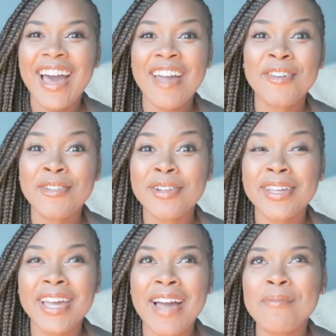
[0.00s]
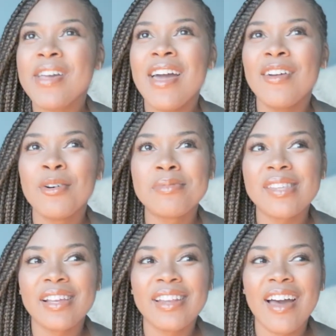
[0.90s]
I'm kind of
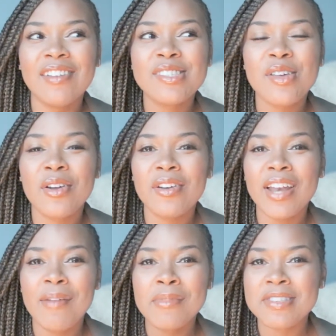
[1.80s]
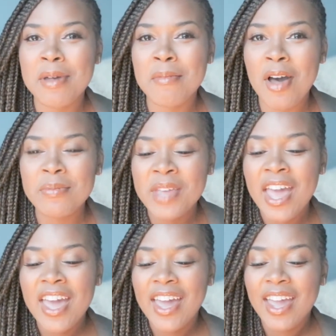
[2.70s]
homesick now, so, and I miss my mom
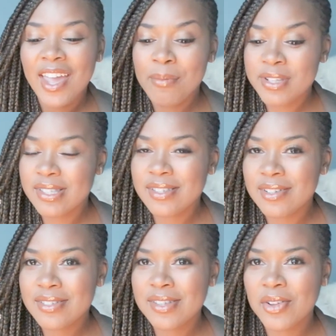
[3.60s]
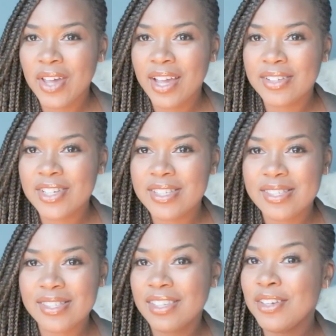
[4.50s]
and my sister, so like
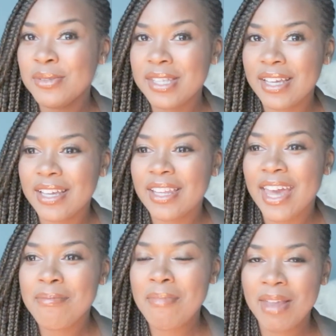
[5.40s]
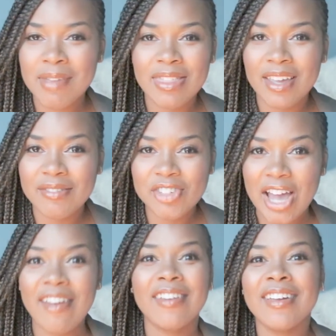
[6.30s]
just using it like made me think of
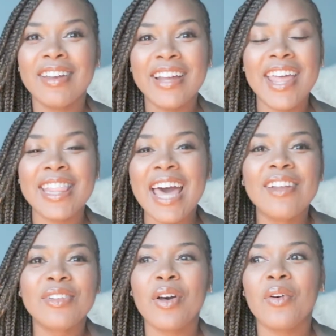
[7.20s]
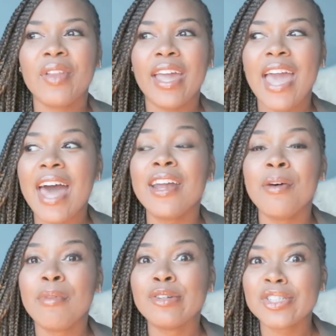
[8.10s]
childhood, and that alone like had an
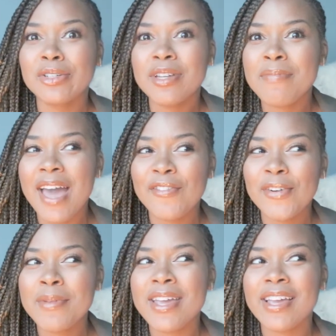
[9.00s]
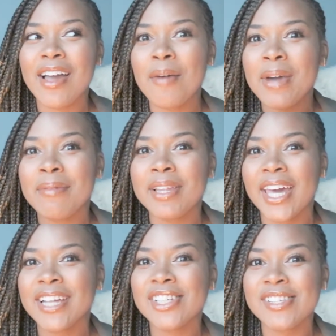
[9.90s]
emotional impact for me. Y'all might be
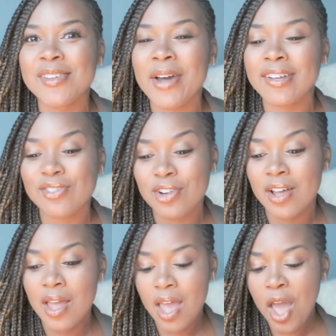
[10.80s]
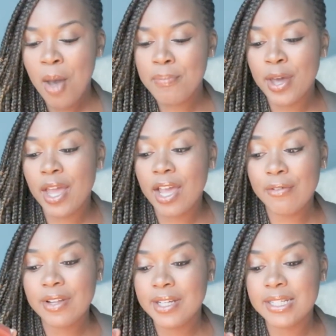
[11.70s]
like, she's so extra, but it
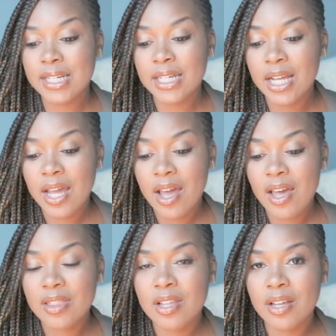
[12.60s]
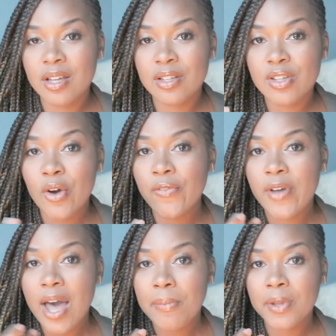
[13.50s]
really did. The Dofa
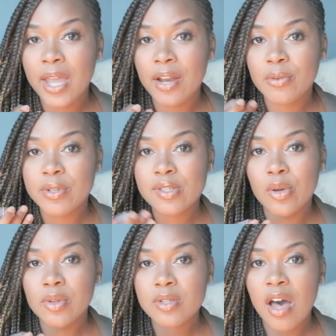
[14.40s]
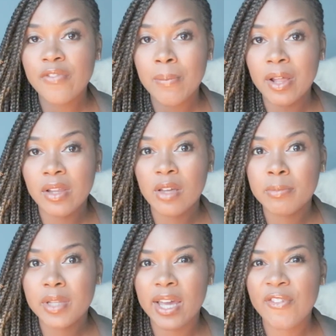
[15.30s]
applicator was so soft on my
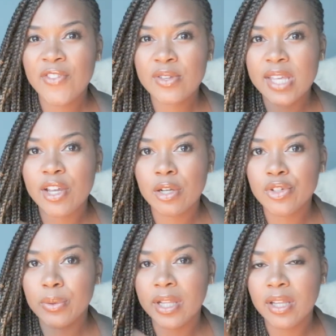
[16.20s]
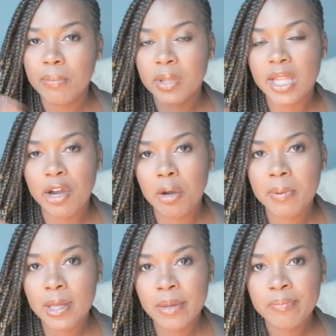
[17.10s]
lip, like it feels like you're doing lip
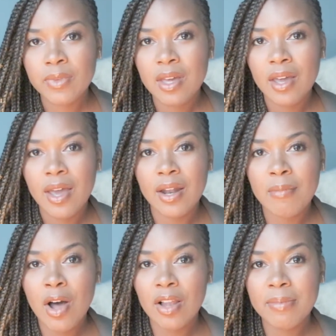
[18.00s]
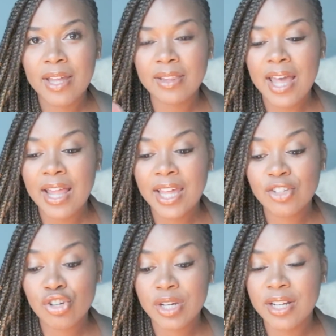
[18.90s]
therapy, and I'm all about that, like
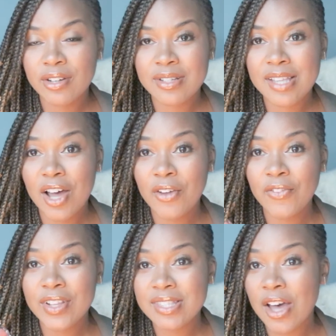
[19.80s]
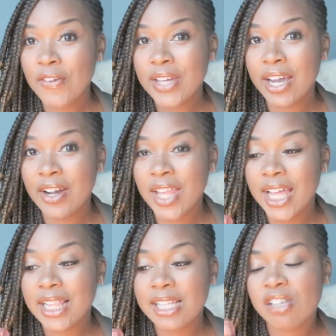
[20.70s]
treating yourself and self-care.
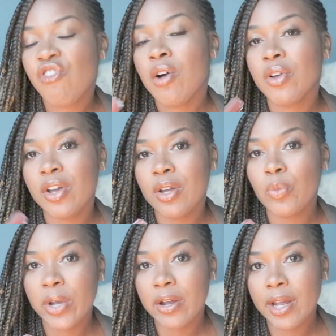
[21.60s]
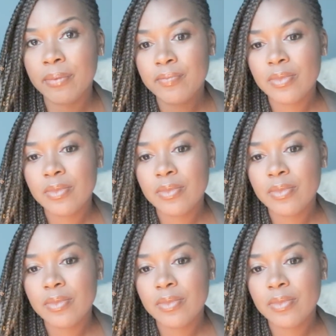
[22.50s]
Like, this felt good wearing.